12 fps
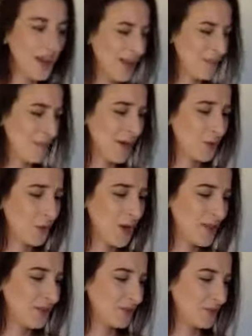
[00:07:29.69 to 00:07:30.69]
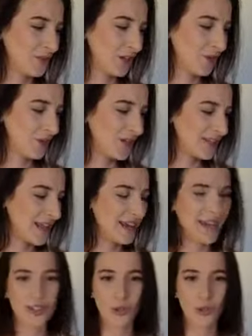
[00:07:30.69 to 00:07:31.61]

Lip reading: in microwaves for like 30 seconds.